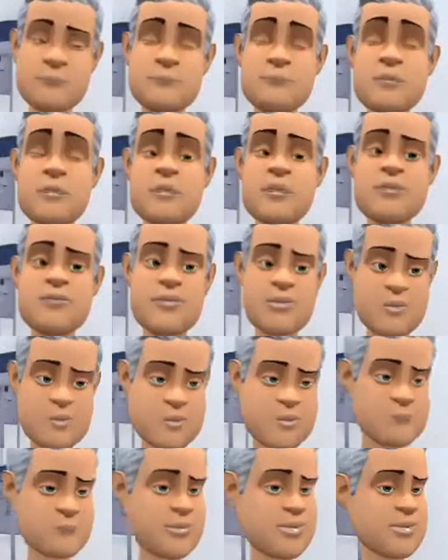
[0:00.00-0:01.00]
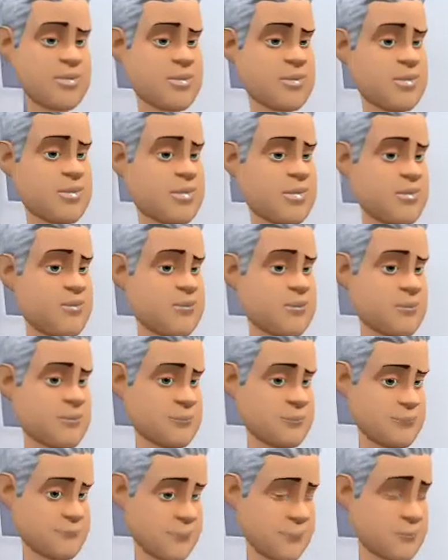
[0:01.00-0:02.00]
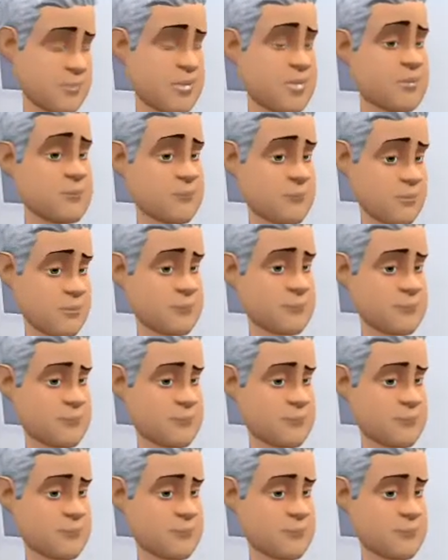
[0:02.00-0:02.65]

I left all my knives, bombs,